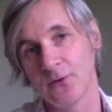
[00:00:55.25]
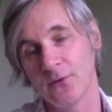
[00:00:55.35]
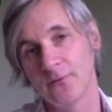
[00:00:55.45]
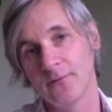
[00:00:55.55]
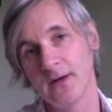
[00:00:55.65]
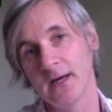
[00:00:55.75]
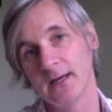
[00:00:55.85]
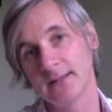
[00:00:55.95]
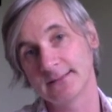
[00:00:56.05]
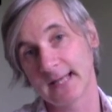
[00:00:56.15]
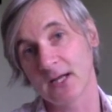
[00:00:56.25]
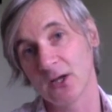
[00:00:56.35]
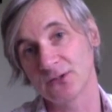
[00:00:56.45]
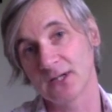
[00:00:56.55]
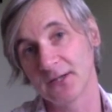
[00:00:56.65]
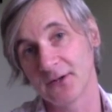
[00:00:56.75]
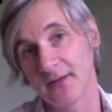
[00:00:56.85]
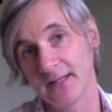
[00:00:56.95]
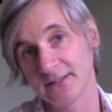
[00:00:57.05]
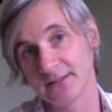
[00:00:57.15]
of uh, psychological
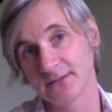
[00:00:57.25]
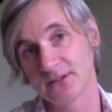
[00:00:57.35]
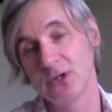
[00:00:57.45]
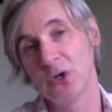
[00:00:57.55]
interventions,